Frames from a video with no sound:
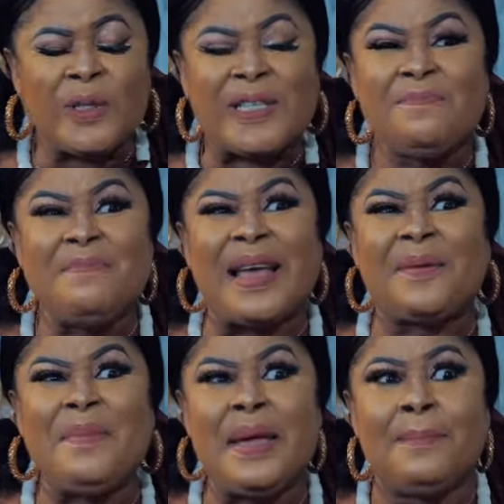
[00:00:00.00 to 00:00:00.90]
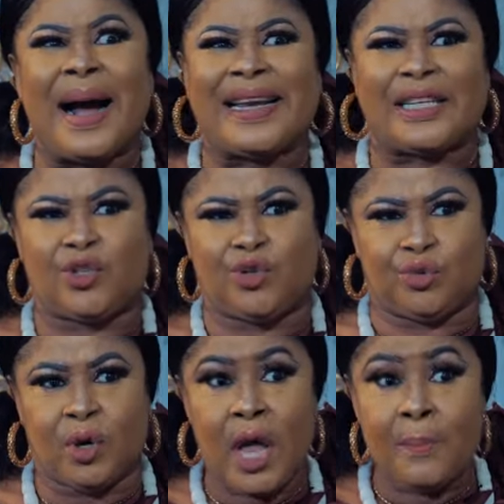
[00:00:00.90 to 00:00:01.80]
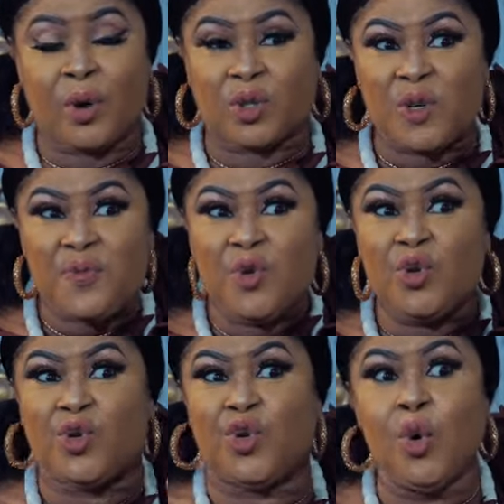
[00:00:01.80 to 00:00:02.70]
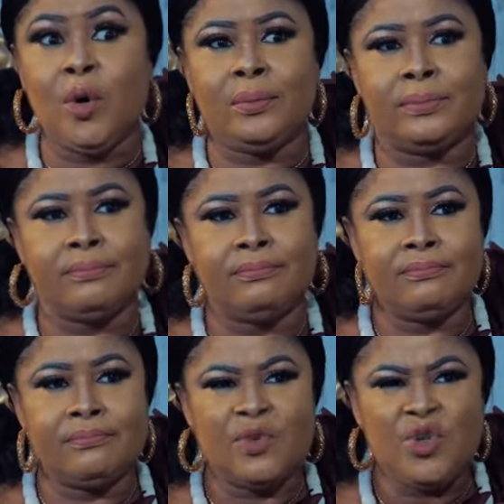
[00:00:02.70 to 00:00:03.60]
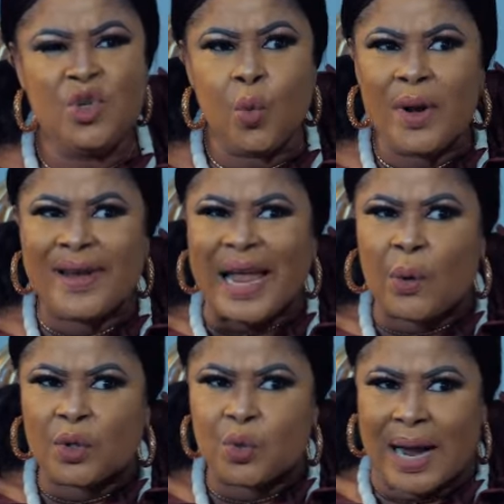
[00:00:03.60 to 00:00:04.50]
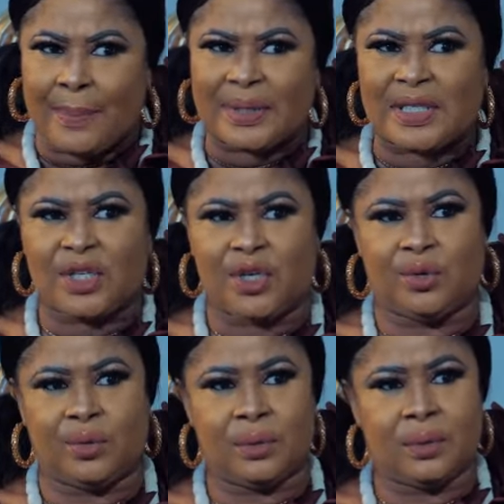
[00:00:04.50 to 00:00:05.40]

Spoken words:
don't make me mad at you. Because if you do, you won't like what will happen to you.